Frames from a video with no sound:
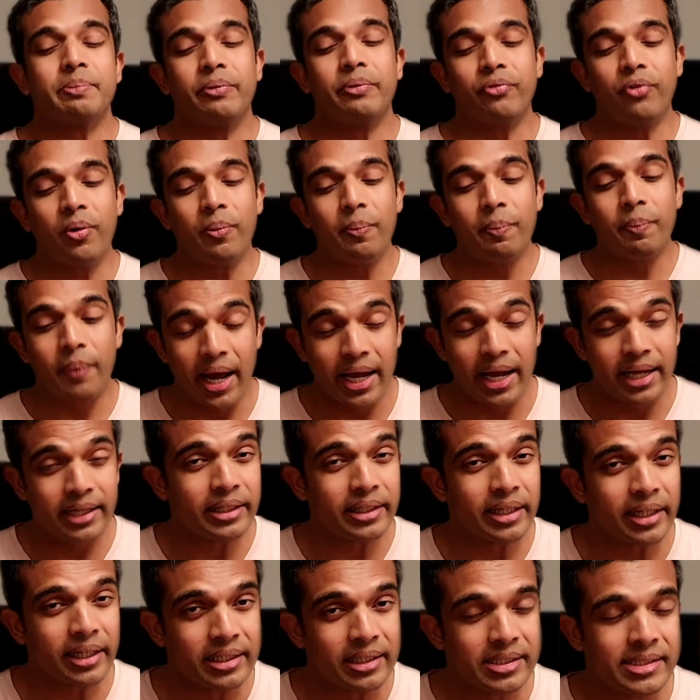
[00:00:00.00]
before buying
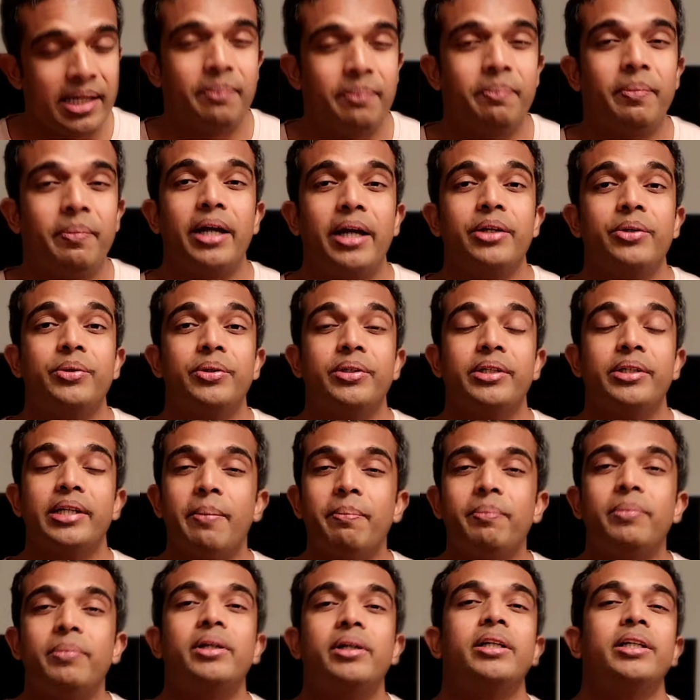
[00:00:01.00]
things that buy you
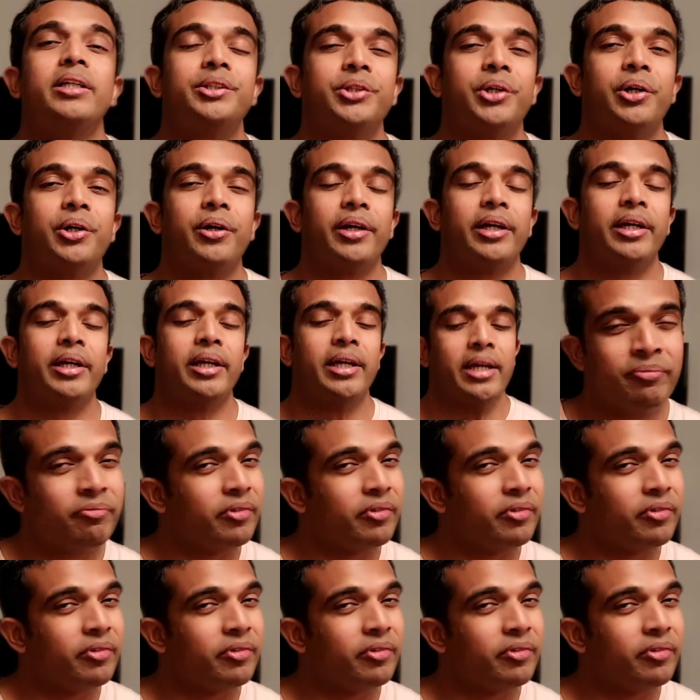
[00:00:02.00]
temporary joy.